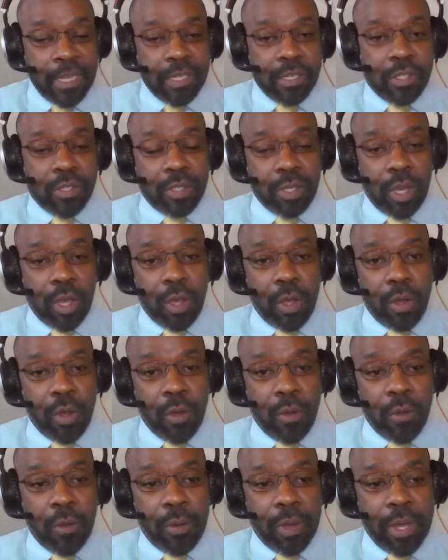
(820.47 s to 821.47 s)

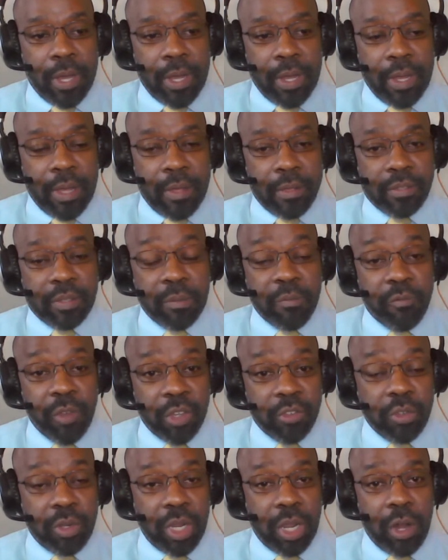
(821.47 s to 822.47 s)
So uh, some
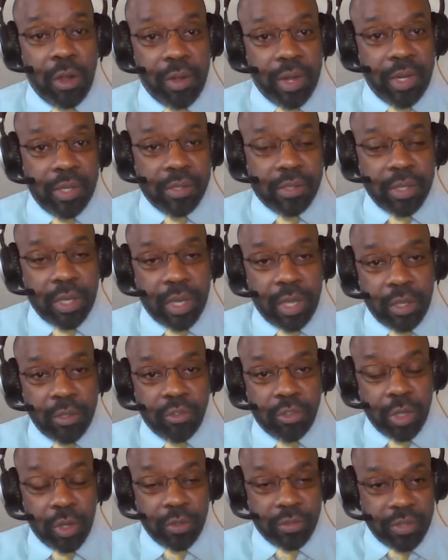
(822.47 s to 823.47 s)
visionaries, uh,
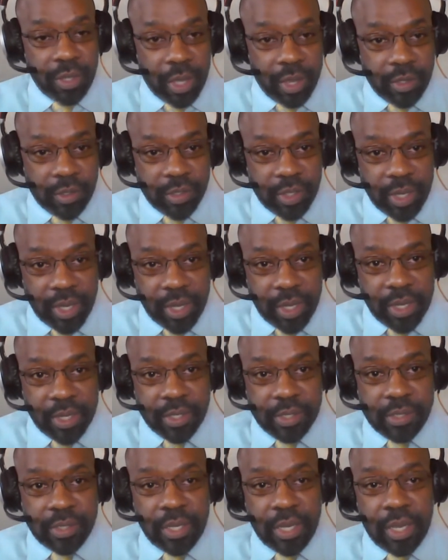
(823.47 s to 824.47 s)
Joe
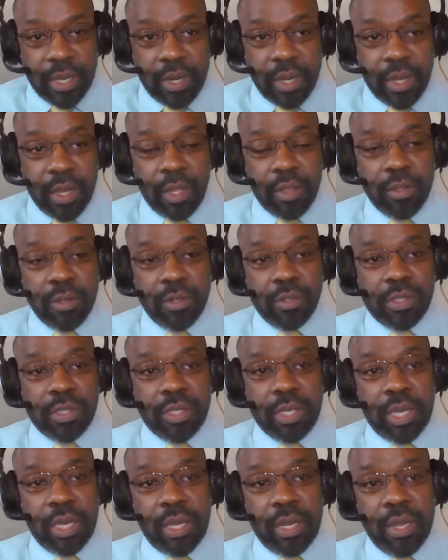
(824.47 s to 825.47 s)
Sanchez and others,
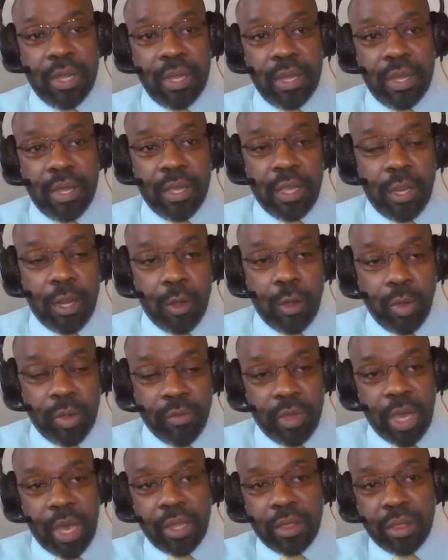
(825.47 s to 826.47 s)
said, you know,
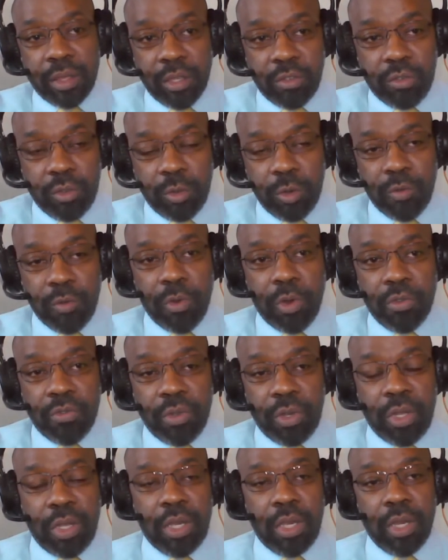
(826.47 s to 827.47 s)
we've got this
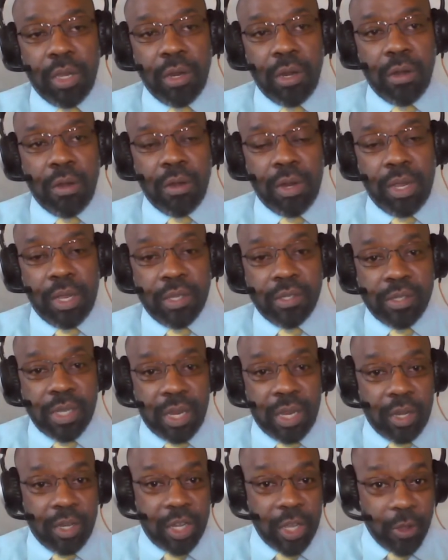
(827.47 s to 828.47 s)
university here in
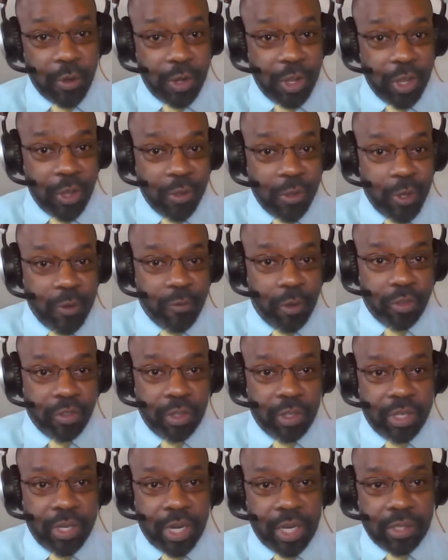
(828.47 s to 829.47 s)
San Antonio,
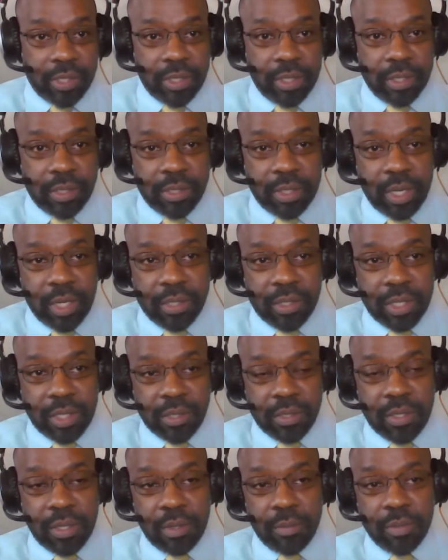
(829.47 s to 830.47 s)
University of Texas uh,
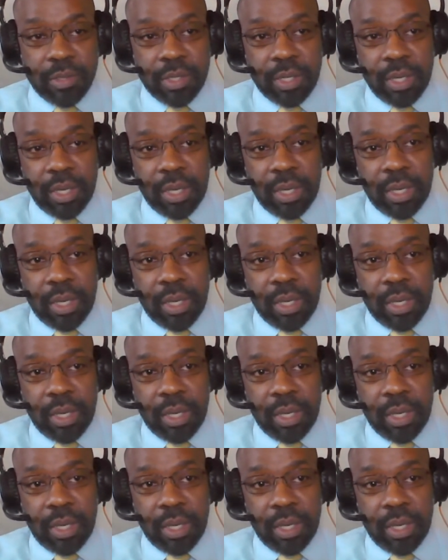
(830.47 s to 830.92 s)
Systems.